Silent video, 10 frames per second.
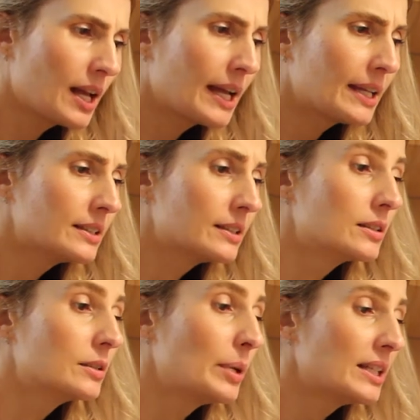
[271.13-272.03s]
and
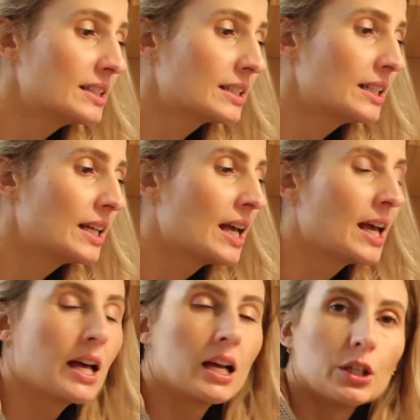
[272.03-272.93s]
uh, basically
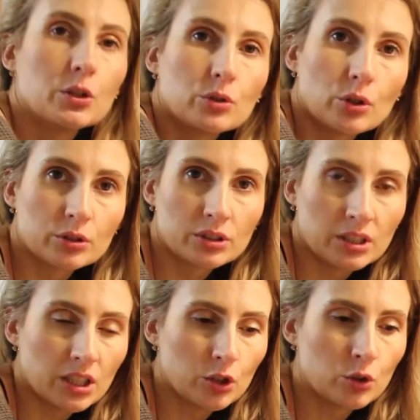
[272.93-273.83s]
you don't
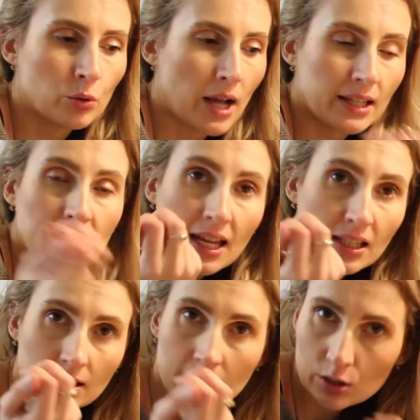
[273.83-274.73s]
need to add
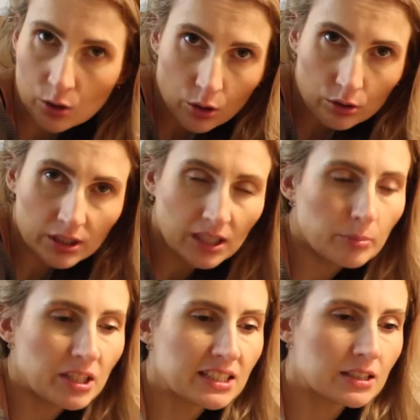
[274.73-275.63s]
any salt
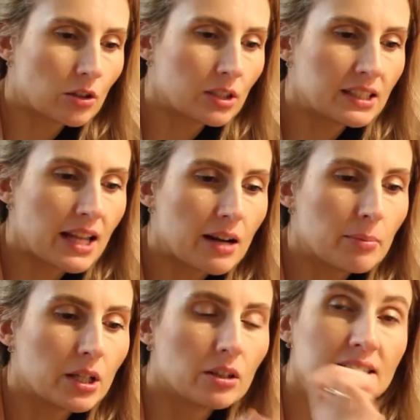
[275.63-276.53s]
in minestrone then,
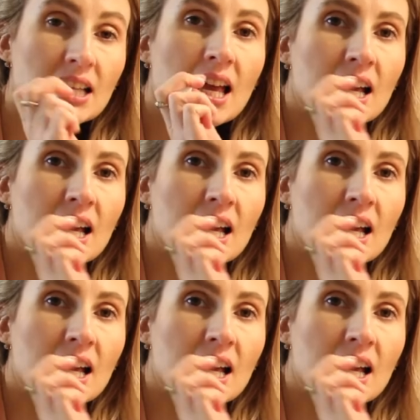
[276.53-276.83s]
because